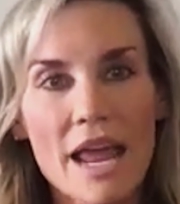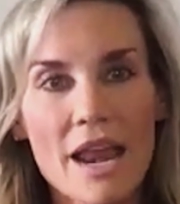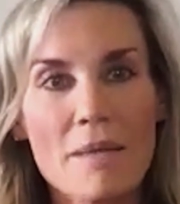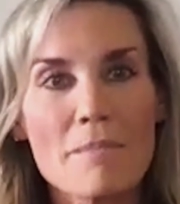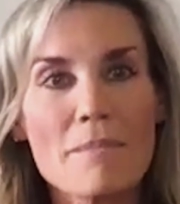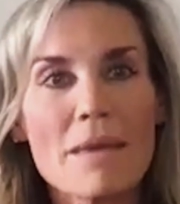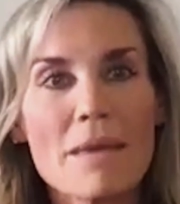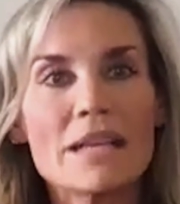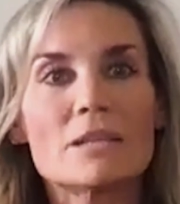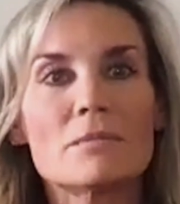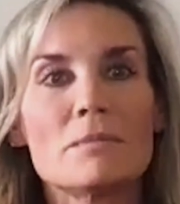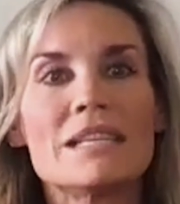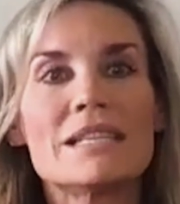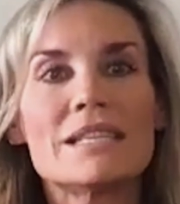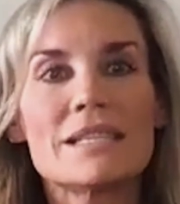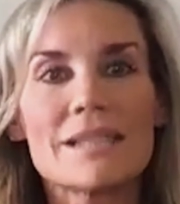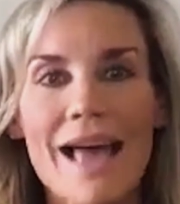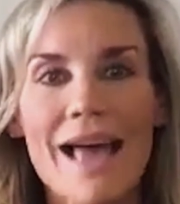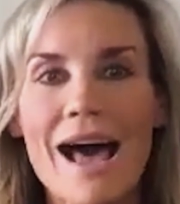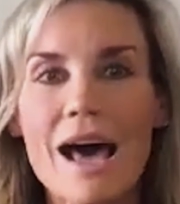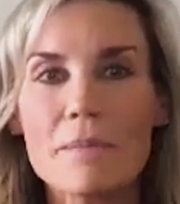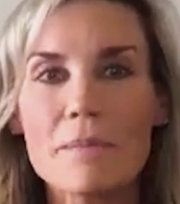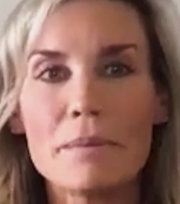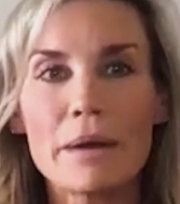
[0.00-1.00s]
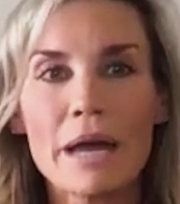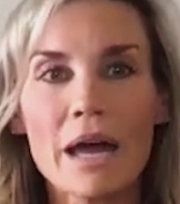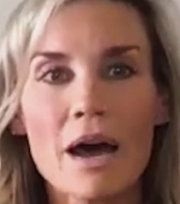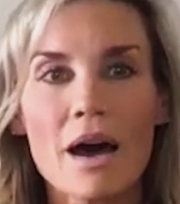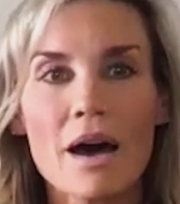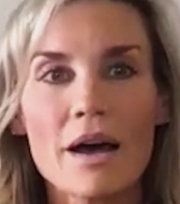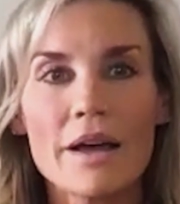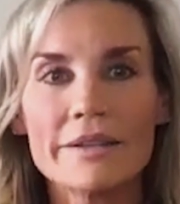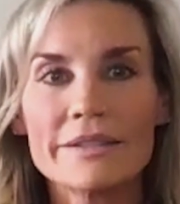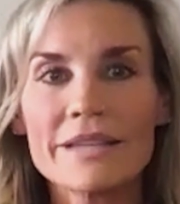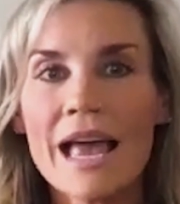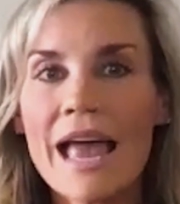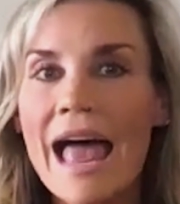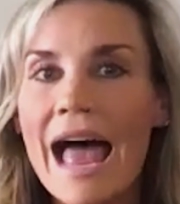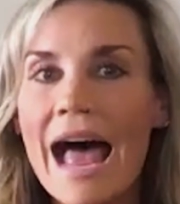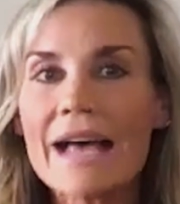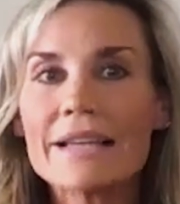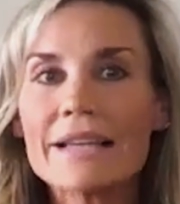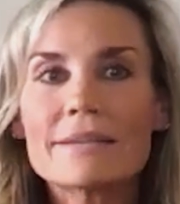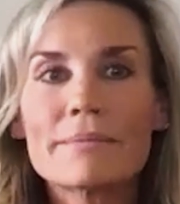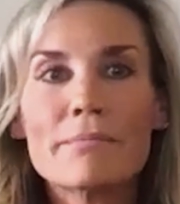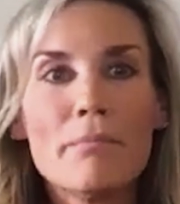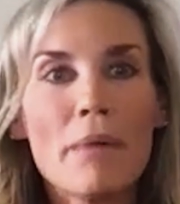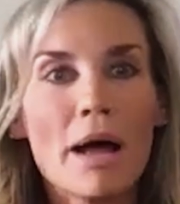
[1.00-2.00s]
And it makes me sad because
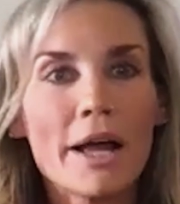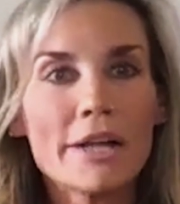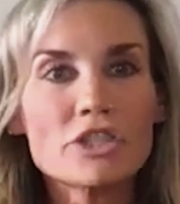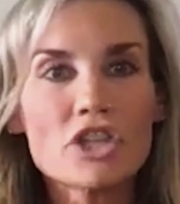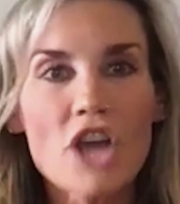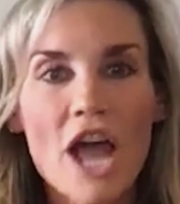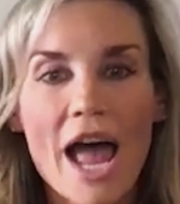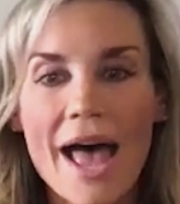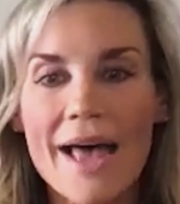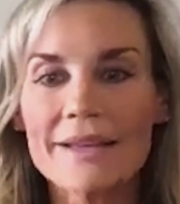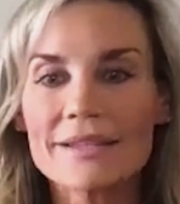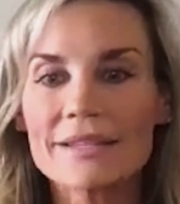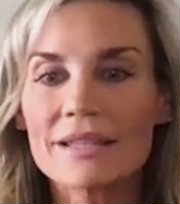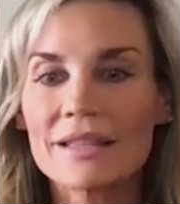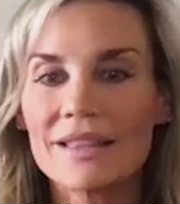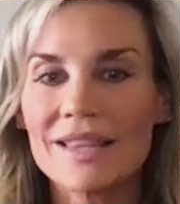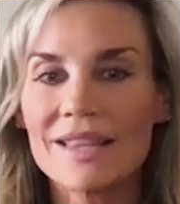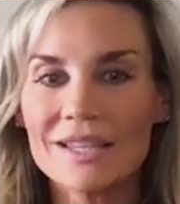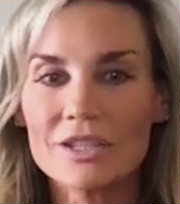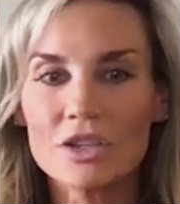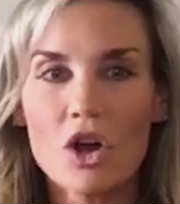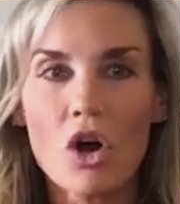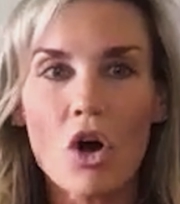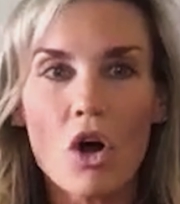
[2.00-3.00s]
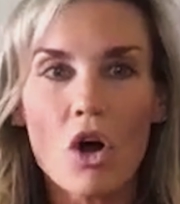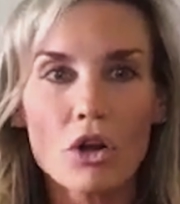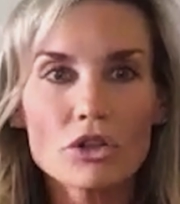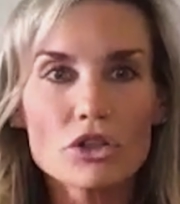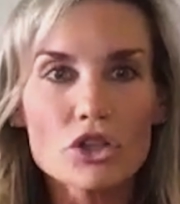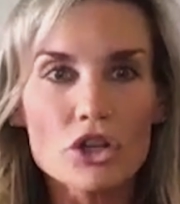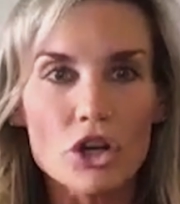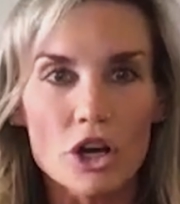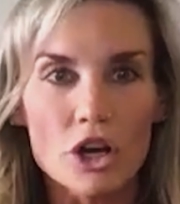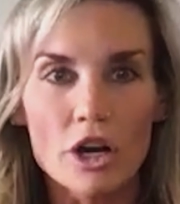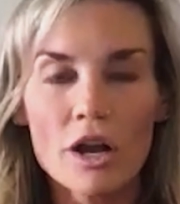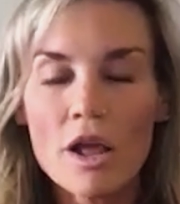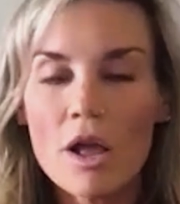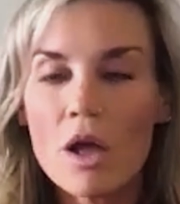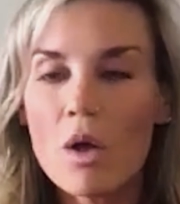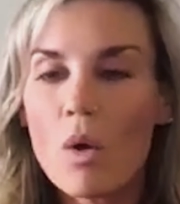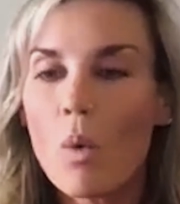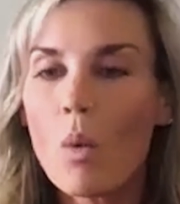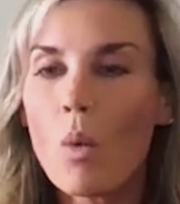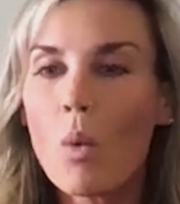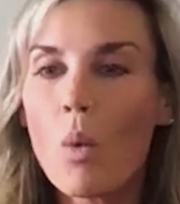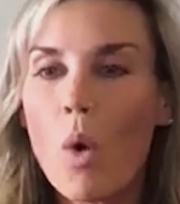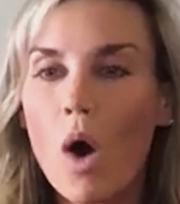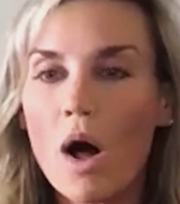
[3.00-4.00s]
as much as this culture
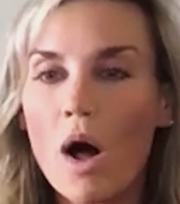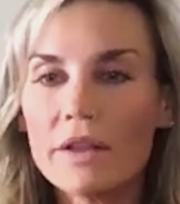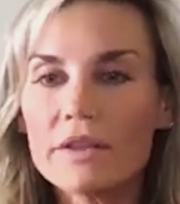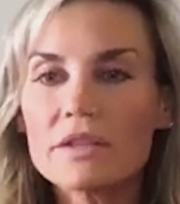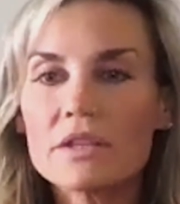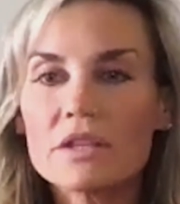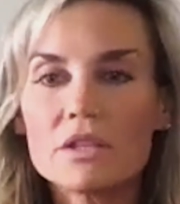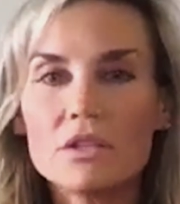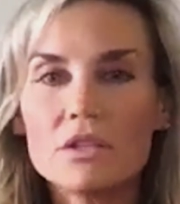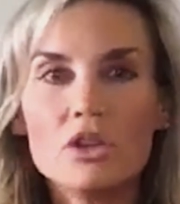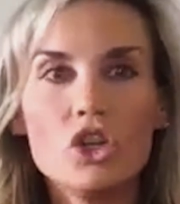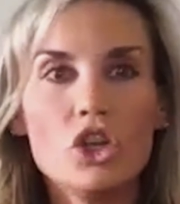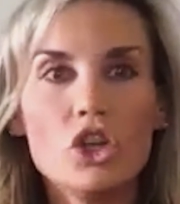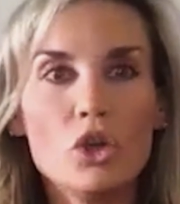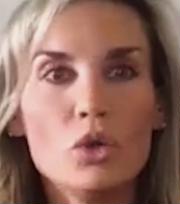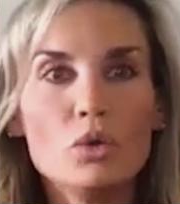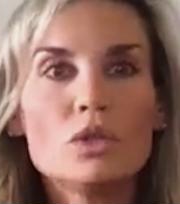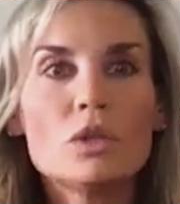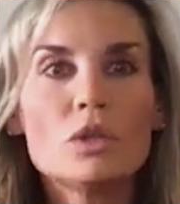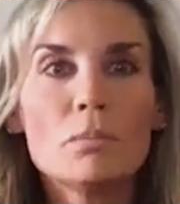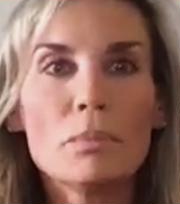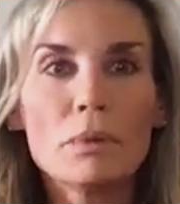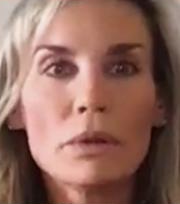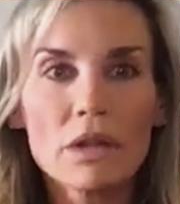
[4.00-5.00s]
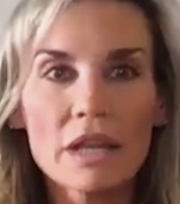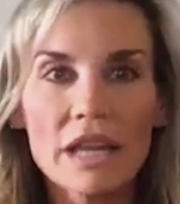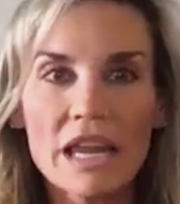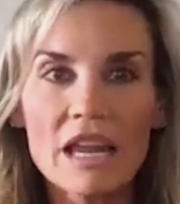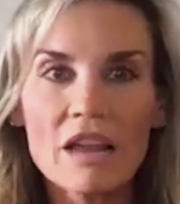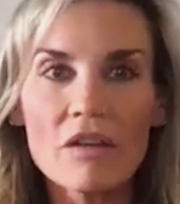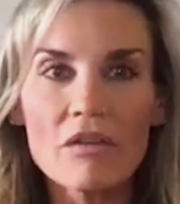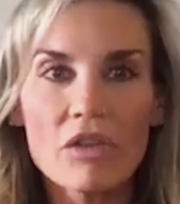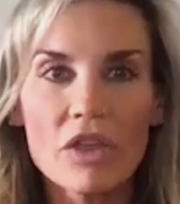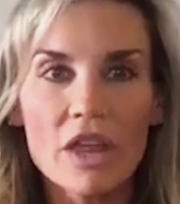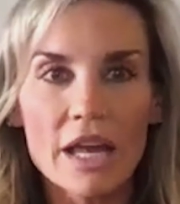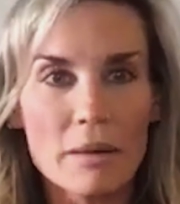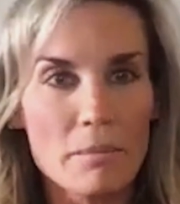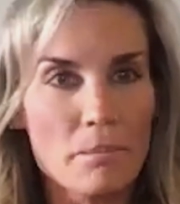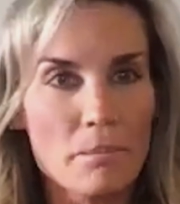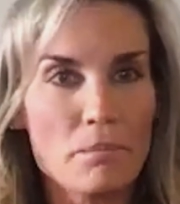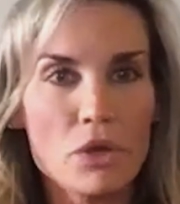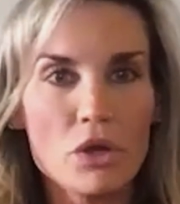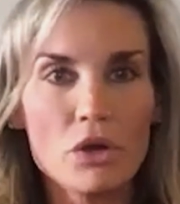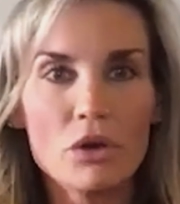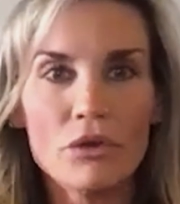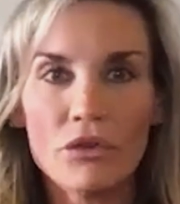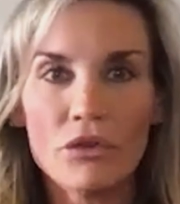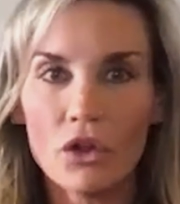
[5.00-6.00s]
wants you to believe that
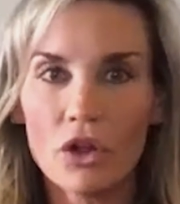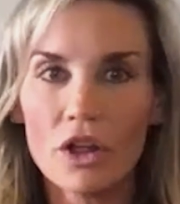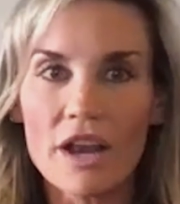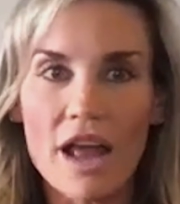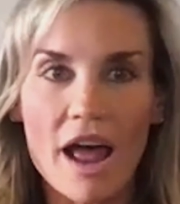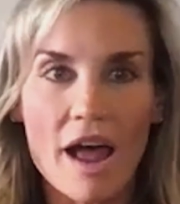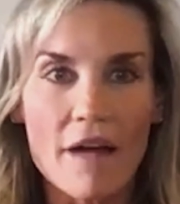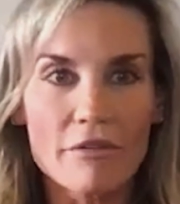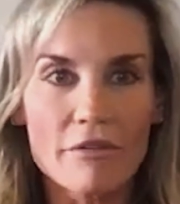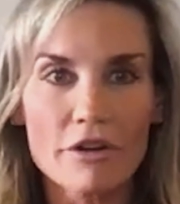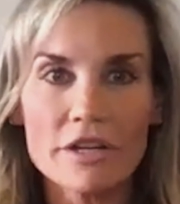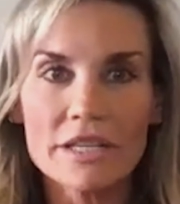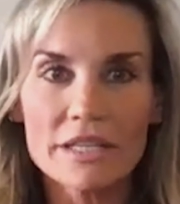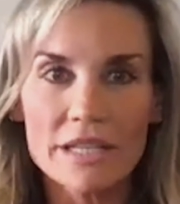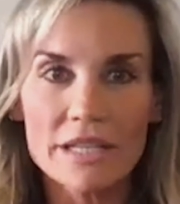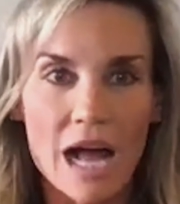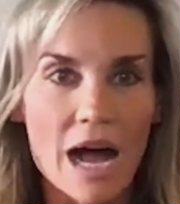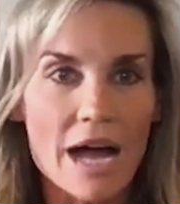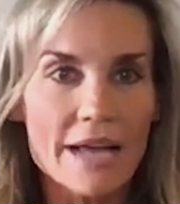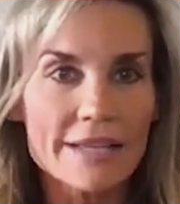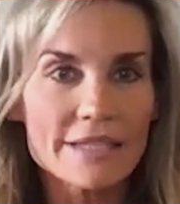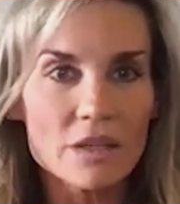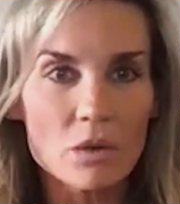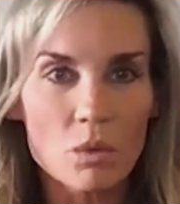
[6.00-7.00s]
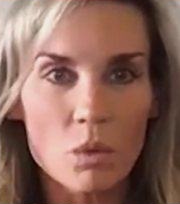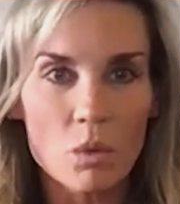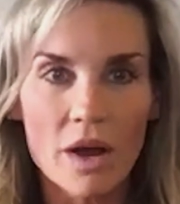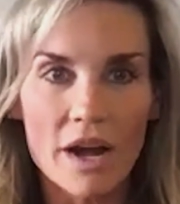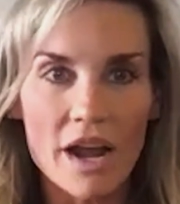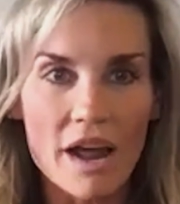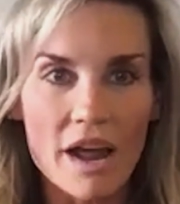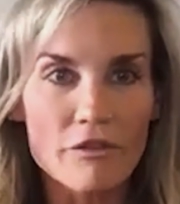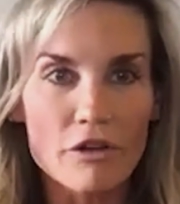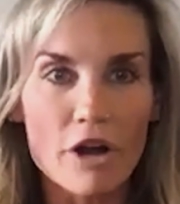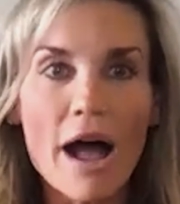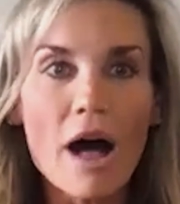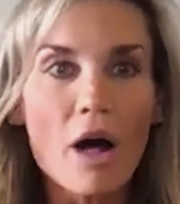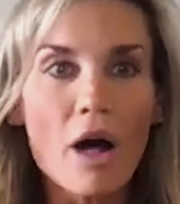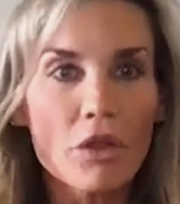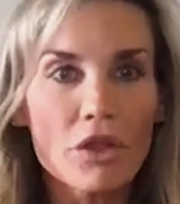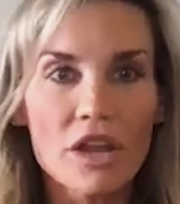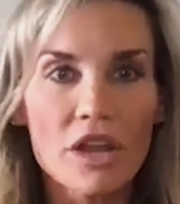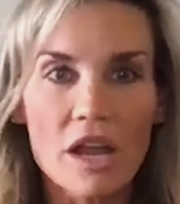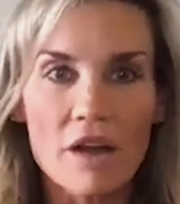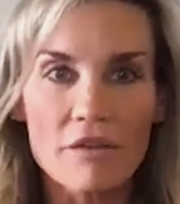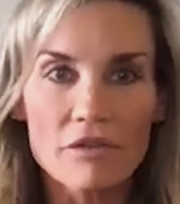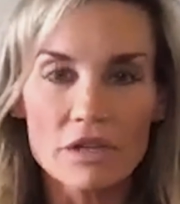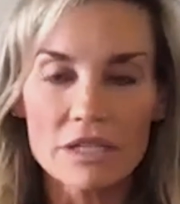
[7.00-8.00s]
beautiful at every size and whatever,
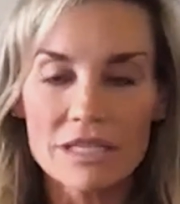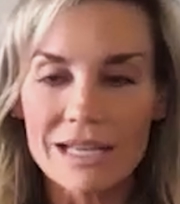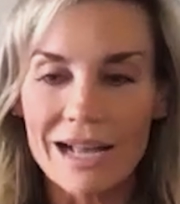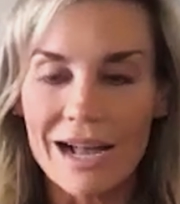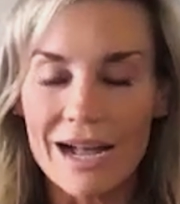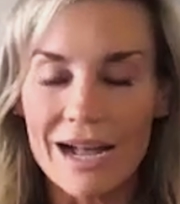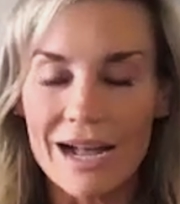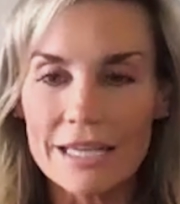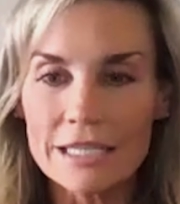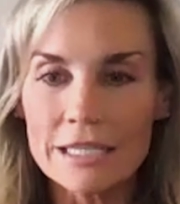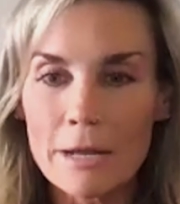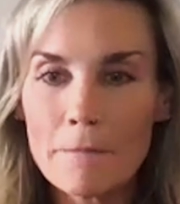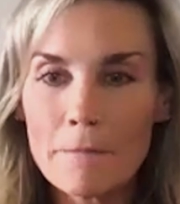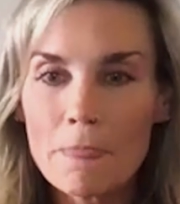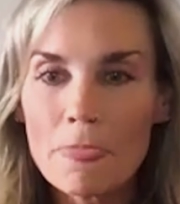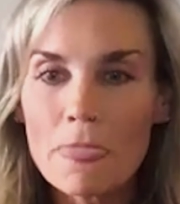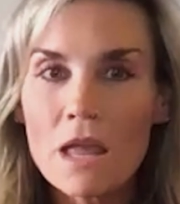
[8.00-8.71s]
healthy at every size